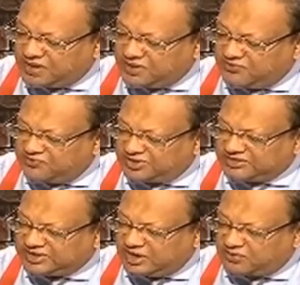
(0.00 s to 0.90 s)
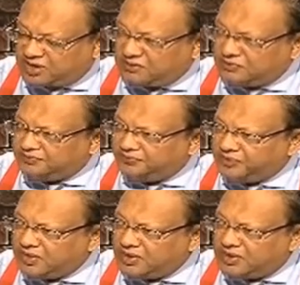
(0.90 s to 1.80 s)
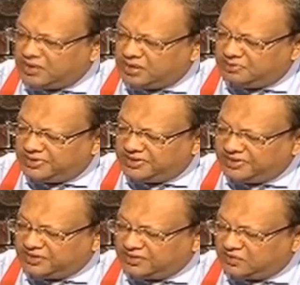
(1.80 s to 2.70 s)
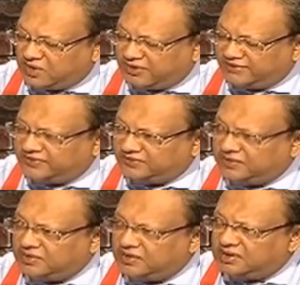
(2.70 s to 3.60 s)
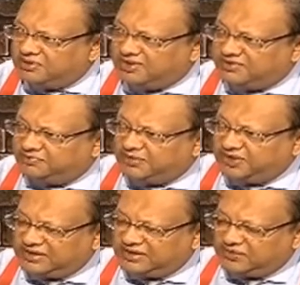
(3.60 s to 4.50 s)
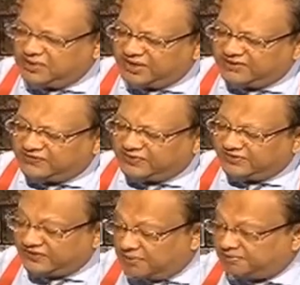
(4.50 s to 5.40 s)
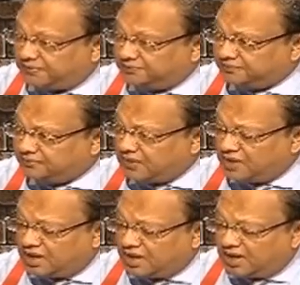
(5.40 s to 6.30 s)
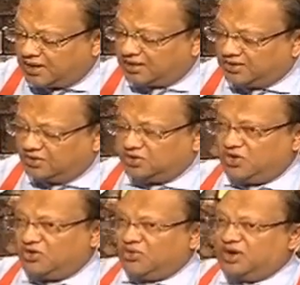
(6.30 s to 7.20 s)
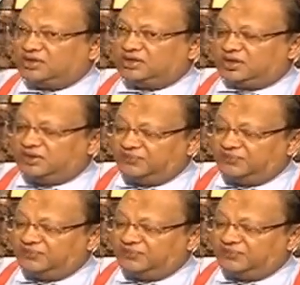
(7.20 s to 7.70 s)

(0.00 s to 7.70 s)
You've missed out one, political-wise. Because political-wise, for example, I don't know what the